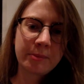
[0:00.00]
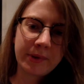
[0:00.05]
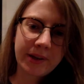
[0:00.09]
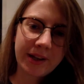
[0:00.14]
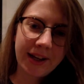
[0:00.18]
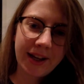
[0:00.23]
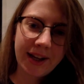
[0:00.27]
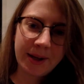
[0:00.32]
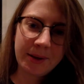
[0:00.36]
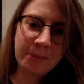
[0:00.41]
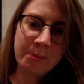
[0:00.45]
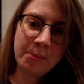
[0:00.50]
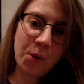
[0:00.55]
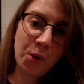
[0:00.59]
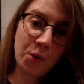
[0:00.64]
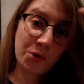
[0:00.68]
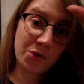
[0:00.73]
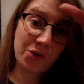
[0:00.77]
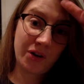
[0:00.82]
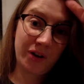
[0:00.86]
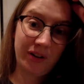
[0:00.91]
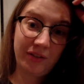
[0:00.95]
getting more
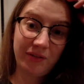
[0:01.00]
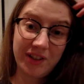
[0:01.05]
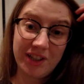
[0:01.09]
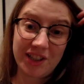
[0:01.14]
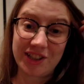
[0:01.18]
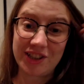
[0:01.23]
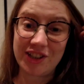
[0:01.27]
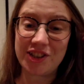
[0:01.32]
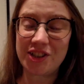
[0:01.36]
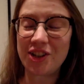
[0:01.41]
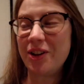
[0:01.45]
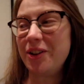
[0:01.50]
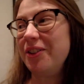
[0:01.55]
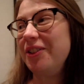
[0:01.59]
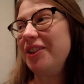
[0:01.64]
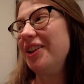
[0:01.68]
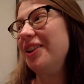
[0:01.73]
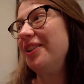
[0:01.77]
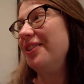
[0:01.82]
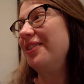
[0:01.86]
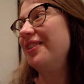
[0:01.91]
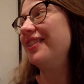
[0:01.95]
trophies to show
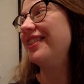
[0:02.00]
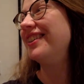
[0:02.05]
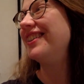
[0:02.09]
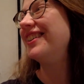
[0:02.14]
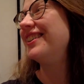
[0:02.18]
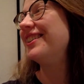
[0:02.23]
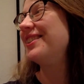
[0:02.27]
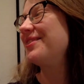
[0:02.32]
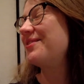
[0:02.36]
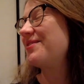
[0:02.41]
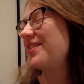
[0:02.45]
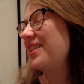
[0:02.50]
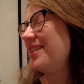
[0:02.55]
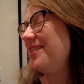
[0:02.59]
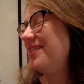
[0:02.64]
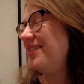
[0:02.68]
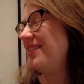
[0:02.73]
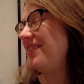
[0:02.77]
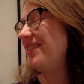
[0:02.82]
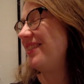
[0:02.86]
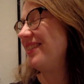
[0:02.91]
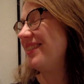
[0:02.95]
you.
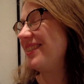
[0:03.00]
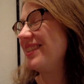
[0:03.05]
Oh, I'm